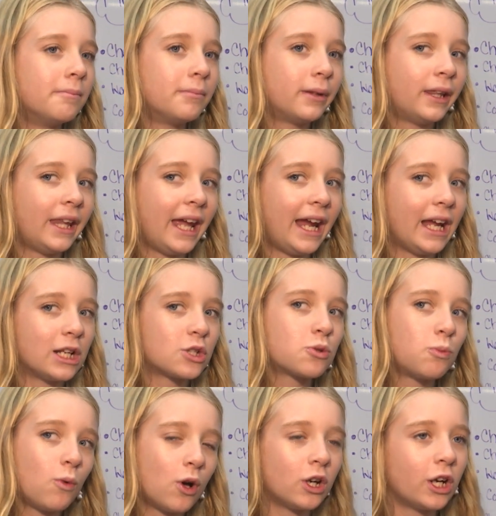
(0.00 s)
plants,
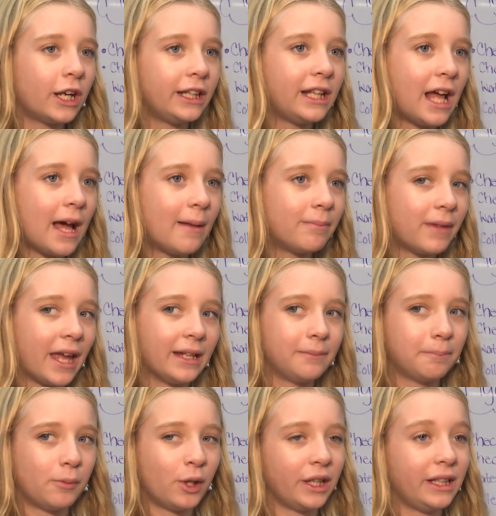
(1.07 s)
watering them, like
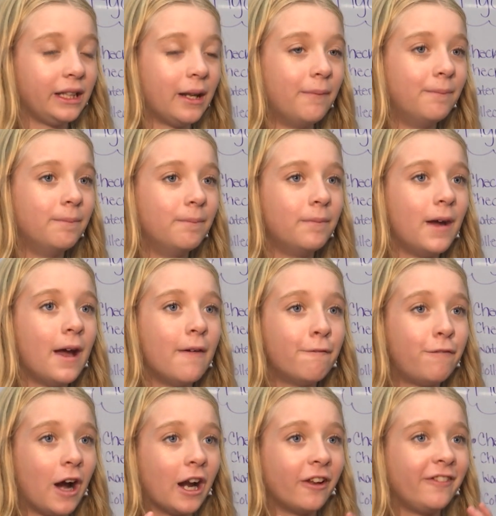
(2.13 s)
putting them
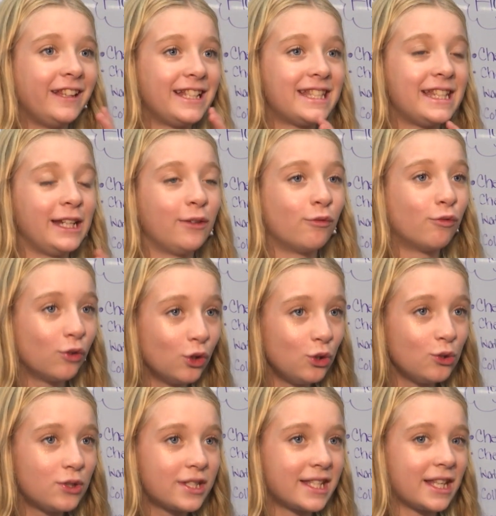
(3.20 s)
finally seeing
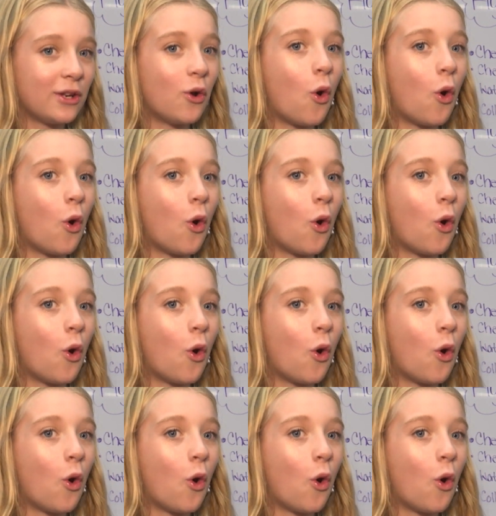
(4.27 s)
roots and